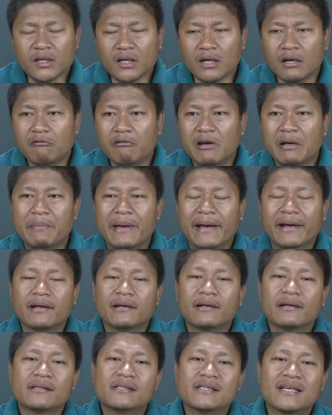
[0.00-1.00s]
way back
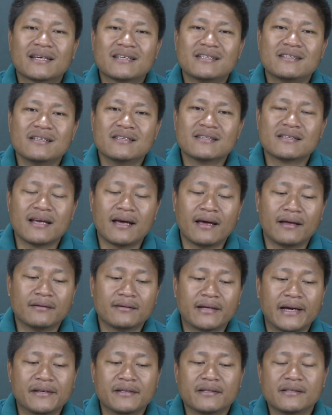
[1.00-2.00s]
in the 60s and
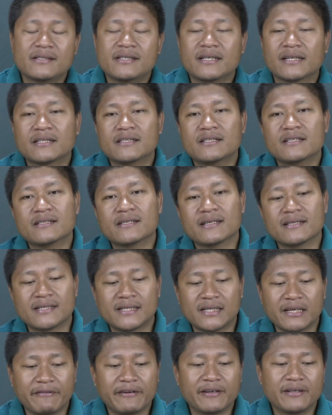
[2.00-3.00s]
1960s and
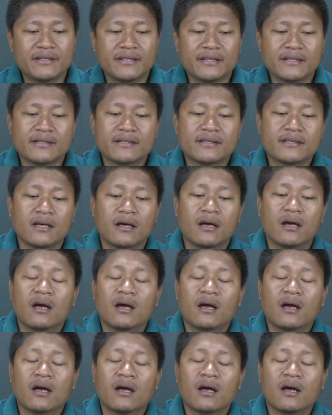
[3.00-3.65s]
70s,